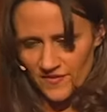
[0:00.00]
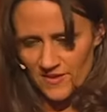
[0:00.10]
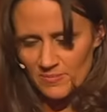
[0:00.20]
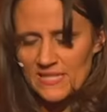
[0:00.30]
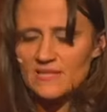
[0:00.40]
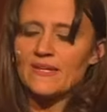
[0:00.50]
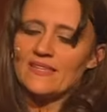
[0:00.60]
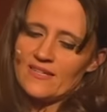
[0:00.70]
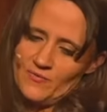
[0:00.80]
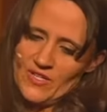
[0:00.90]
for the police, but in
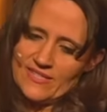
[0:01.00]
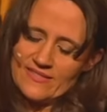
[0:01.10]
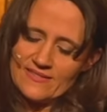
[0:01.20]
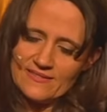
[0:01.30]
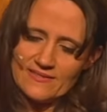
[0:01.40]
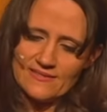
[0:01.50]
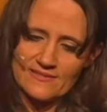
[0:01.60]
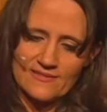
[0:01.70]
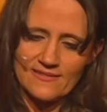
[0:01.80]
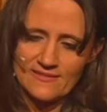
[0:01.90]
the community. You're not
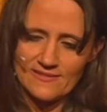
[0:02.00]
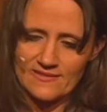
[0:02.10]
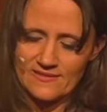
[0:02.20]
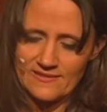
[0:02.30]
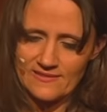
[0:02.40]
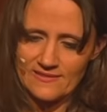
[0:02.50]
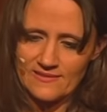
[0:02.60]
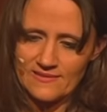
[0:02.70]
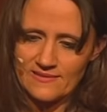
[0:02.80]
parking tickets.